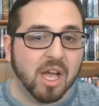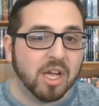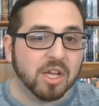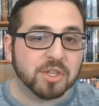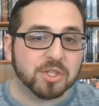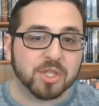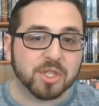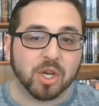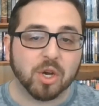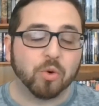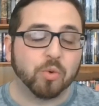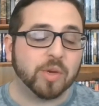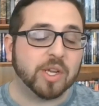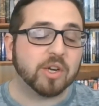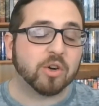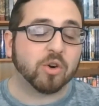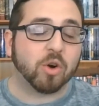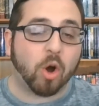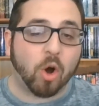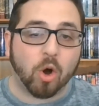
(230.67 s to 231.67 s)
So we
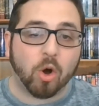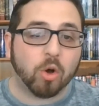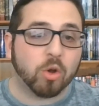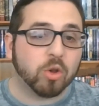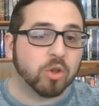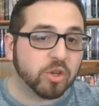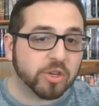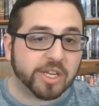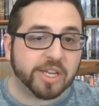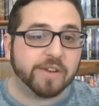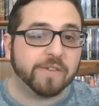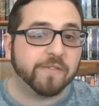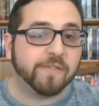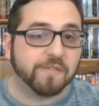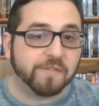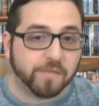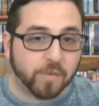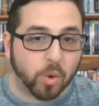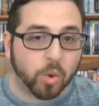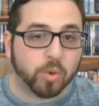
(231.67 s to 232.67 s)
are all looking
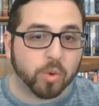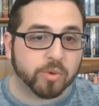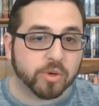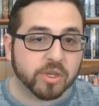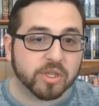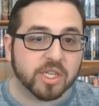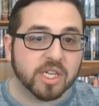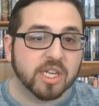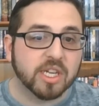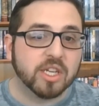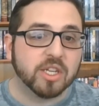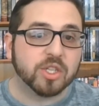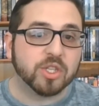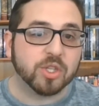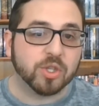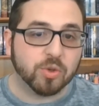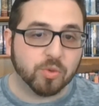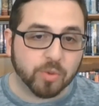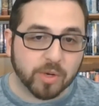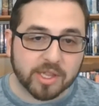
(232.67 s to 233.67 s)
forward
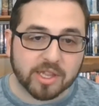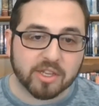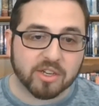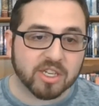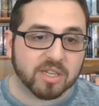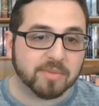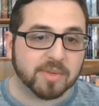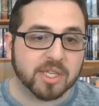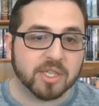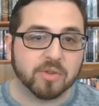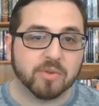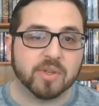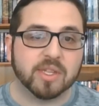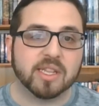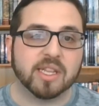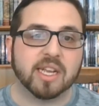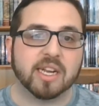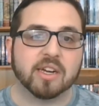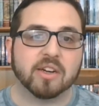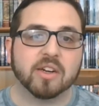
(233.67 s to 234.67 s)
to what they're going to be doing
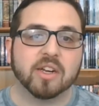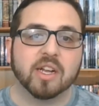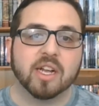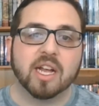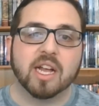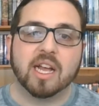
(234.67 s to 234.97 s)
there.